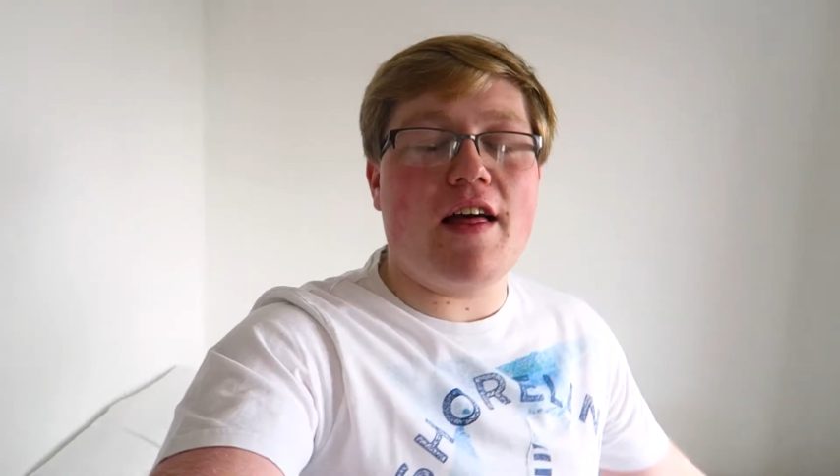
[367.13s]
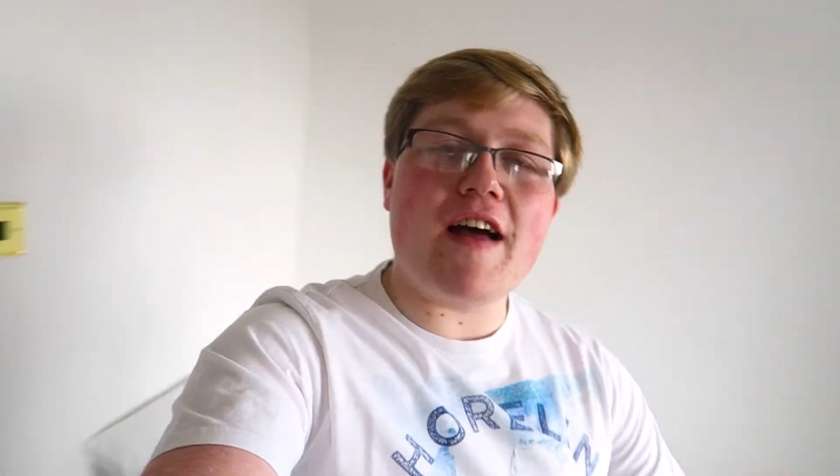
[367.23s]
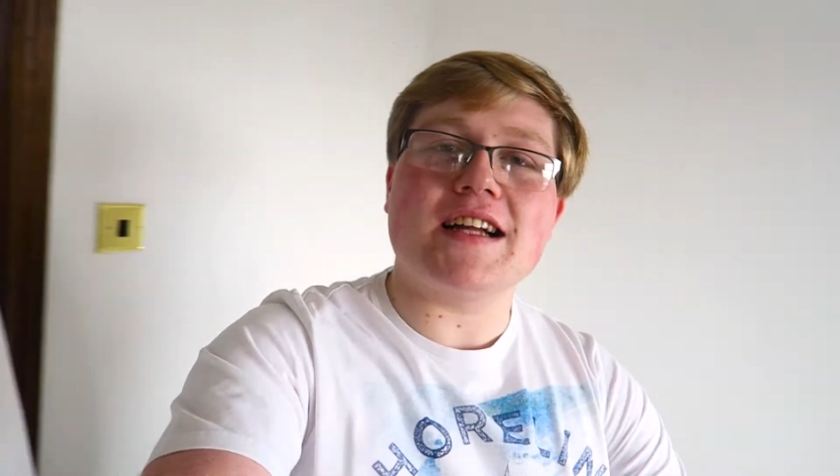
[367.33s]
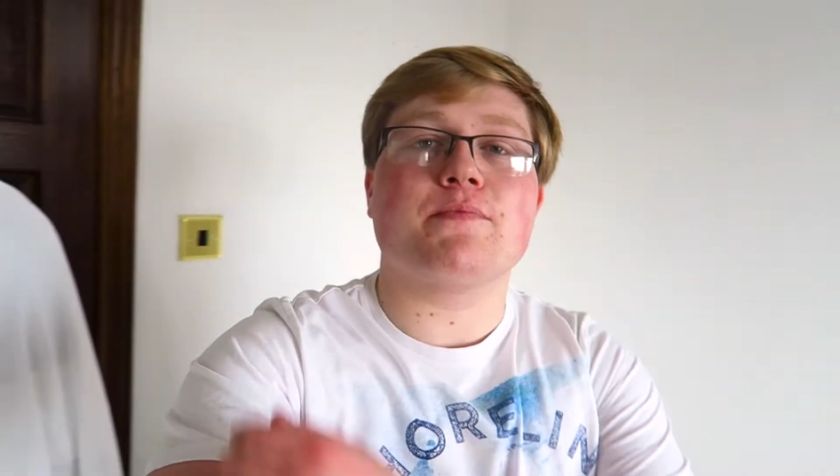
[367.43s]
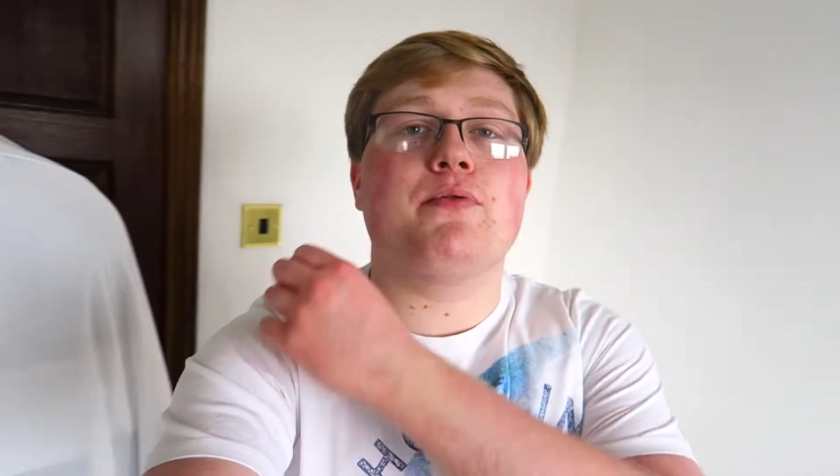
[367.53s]
And
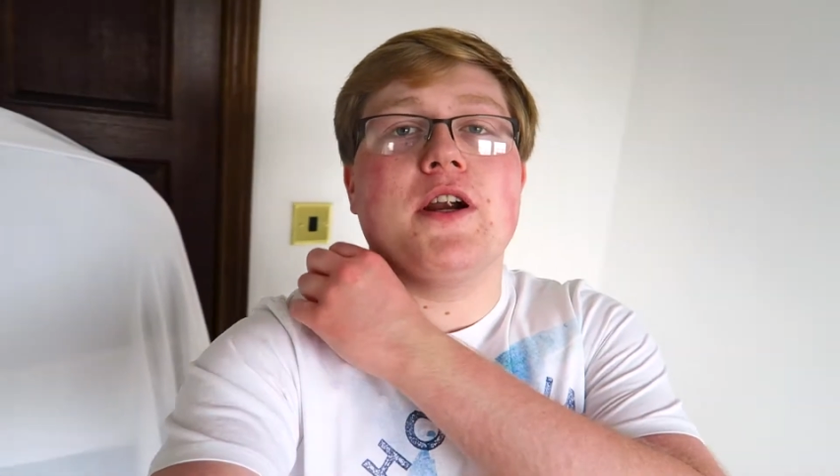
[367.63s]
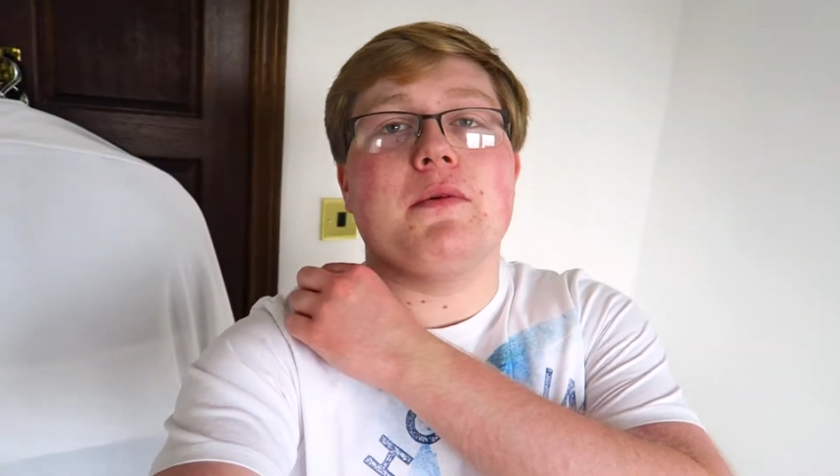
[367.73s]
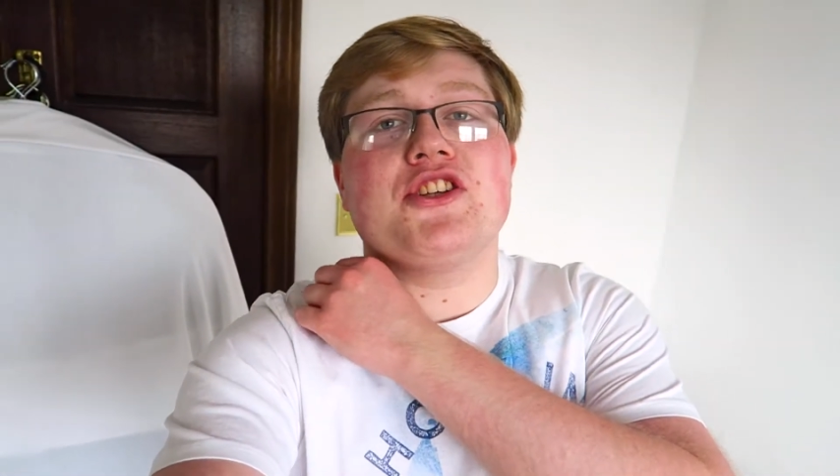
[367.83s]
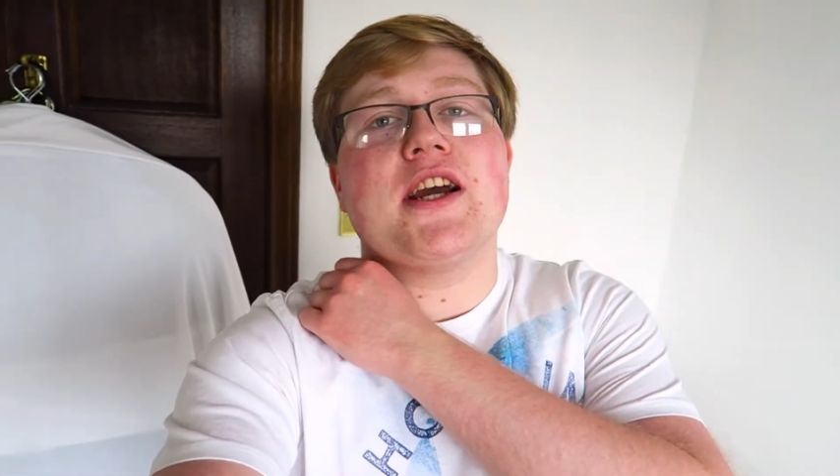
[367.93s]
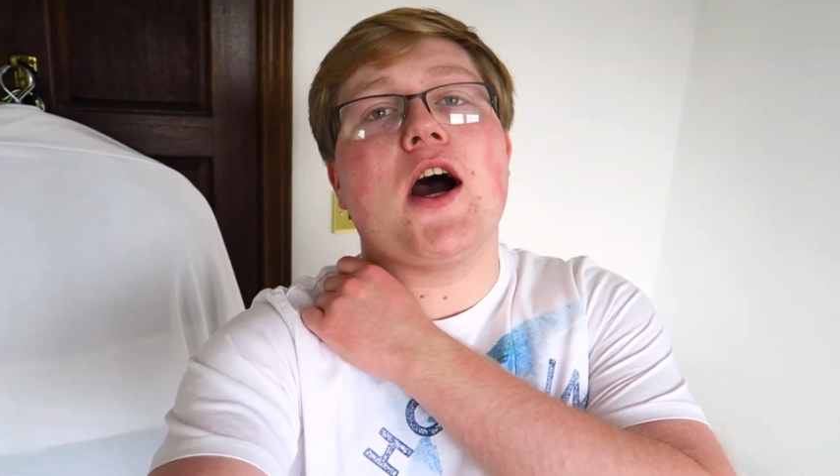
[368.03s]
that's pretty
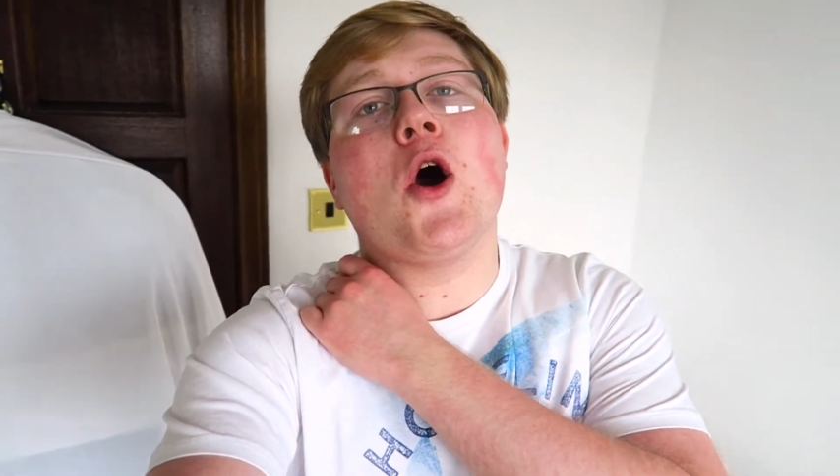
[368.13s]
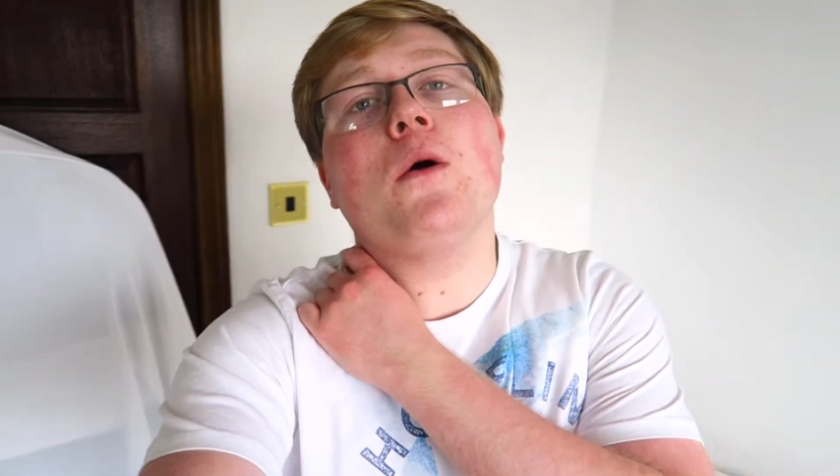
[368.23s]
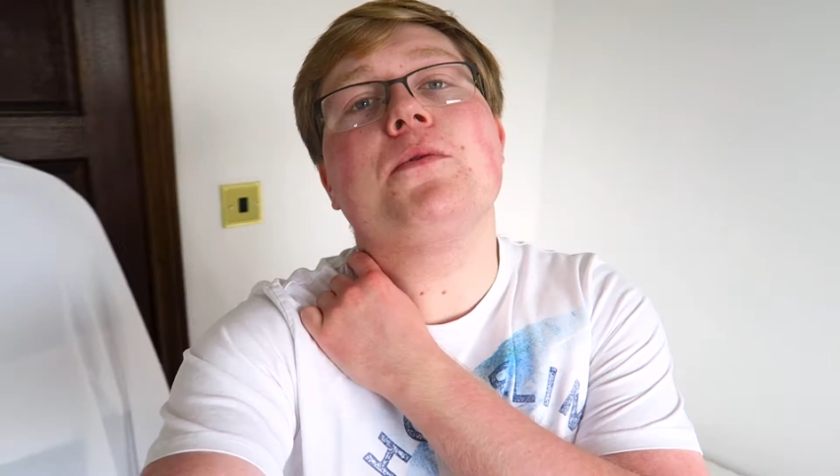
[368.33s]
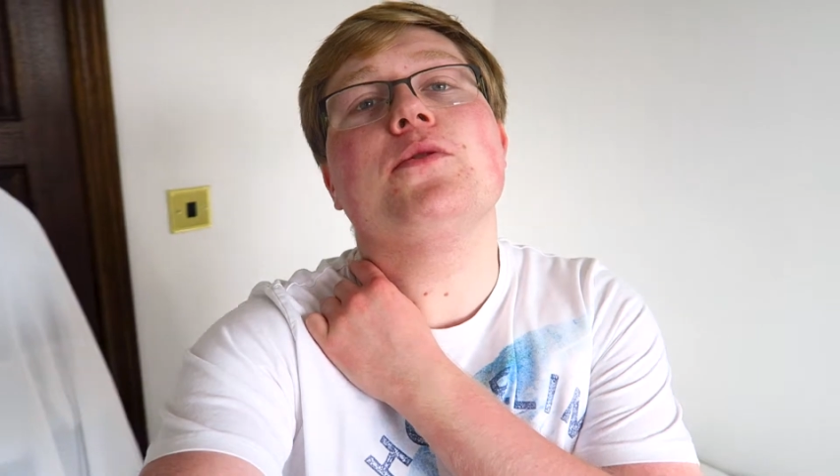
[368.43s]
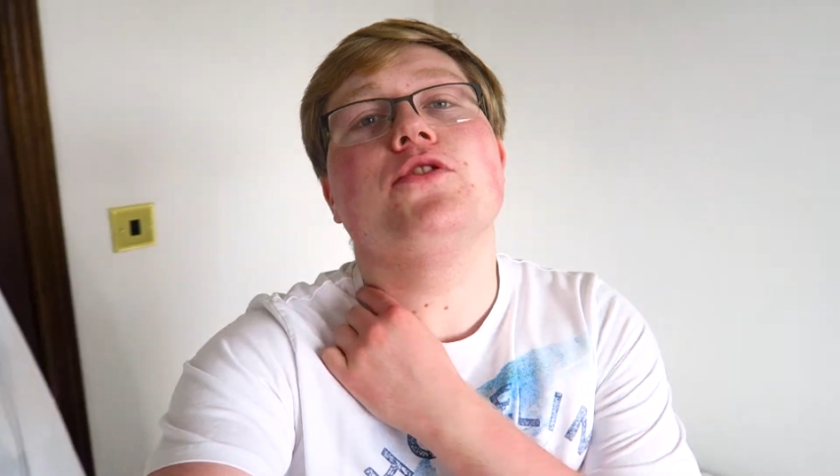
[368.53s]
much it. I
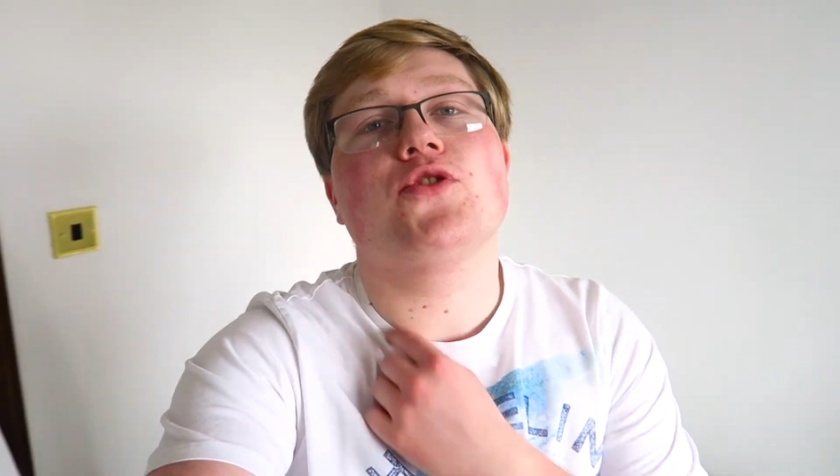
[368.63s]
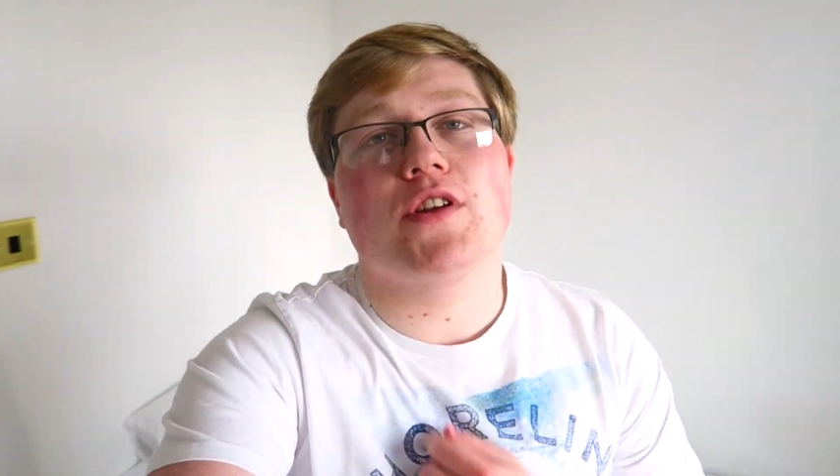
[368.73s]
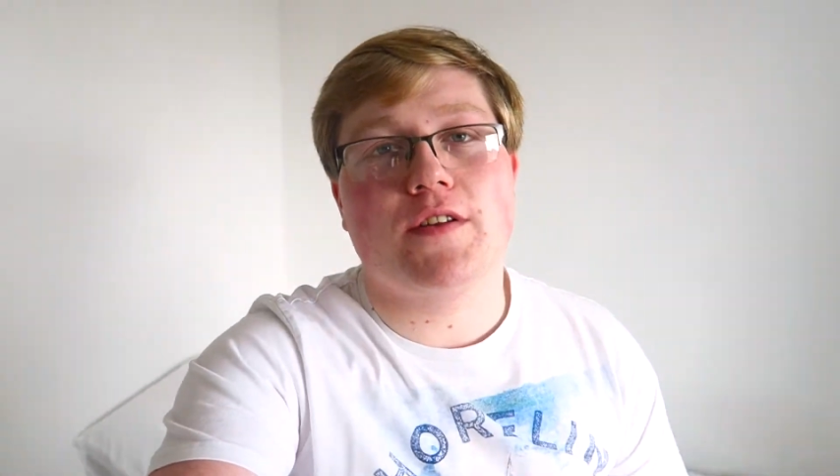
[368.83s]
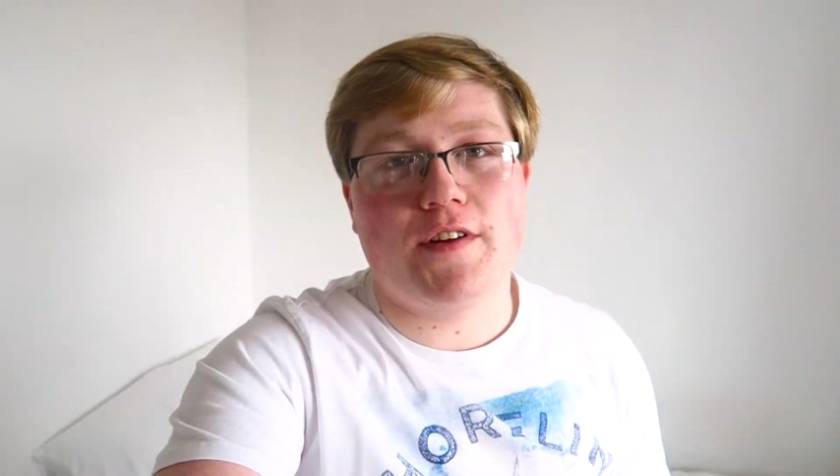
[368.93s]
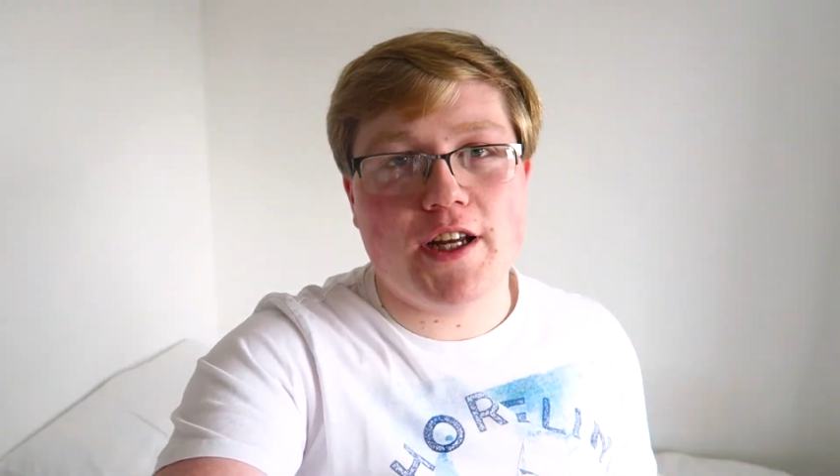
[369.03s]
hope you
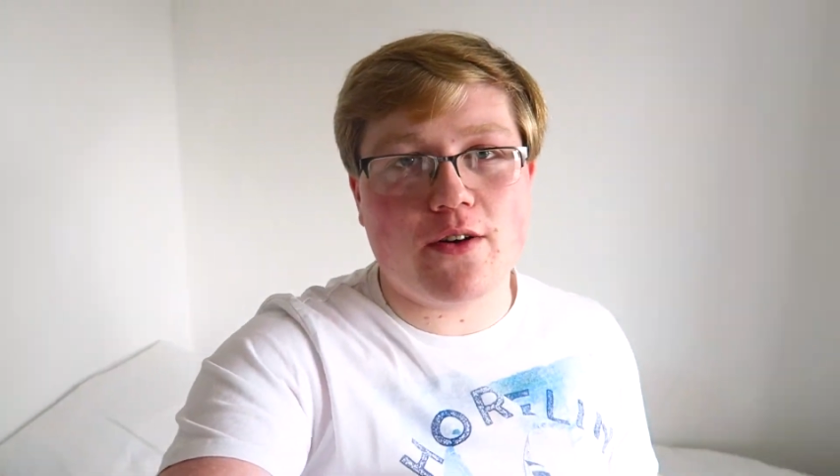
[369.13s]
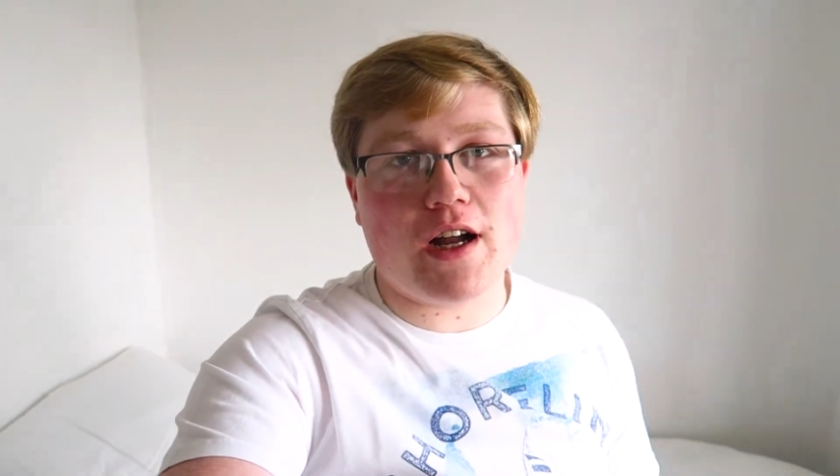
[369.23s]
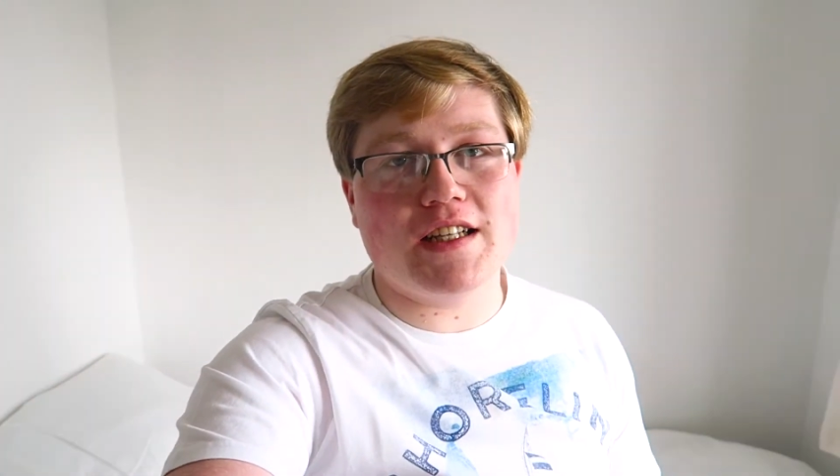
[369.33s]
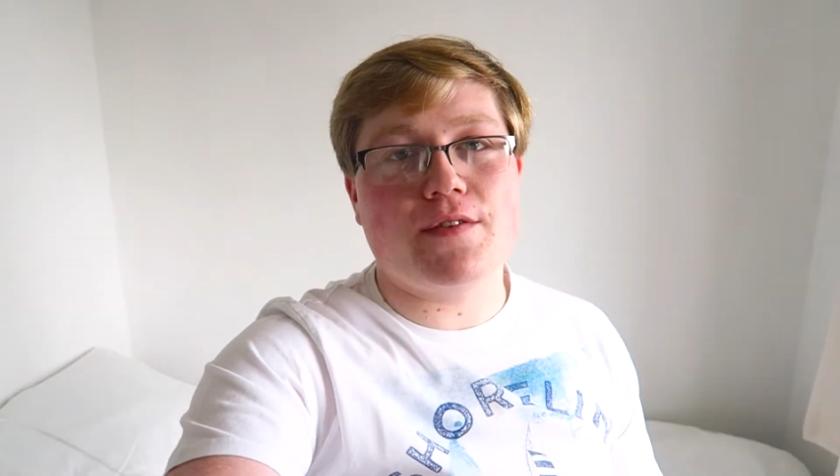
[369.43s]
enjoyed the video, guys.